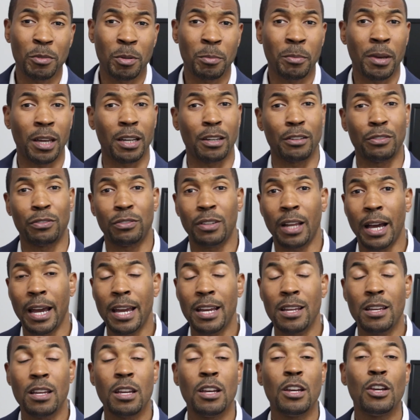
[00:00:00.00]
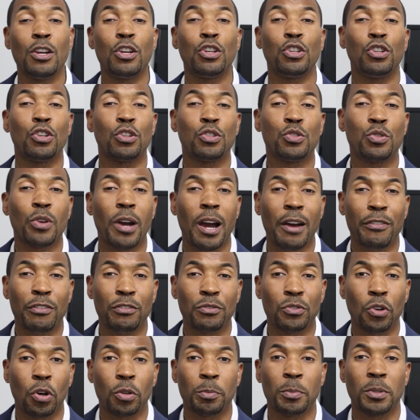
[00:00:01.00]
to make a flight, your drive
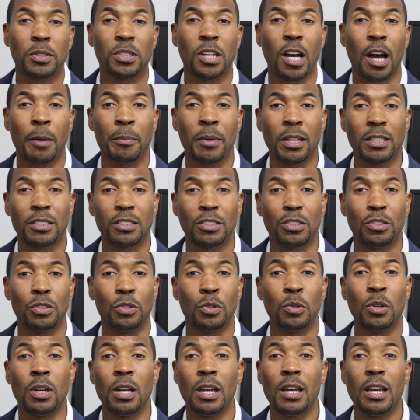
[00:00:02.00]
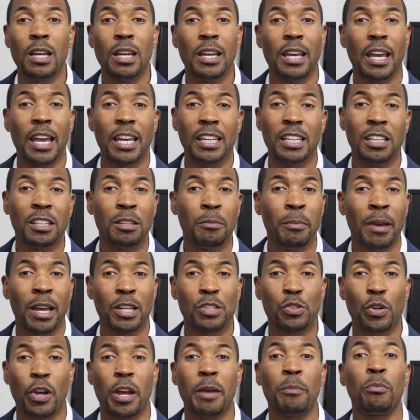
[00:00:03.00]
from North Potomac to any of the
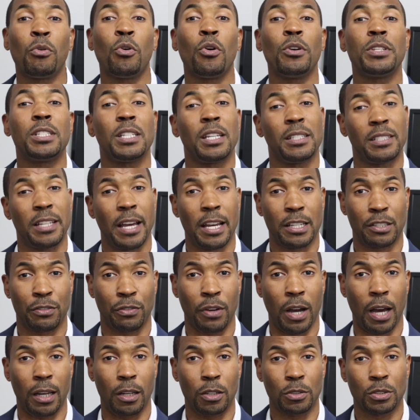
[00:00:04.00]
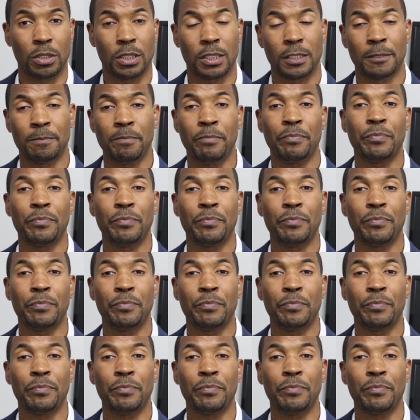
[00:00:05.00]
major airports is as follows.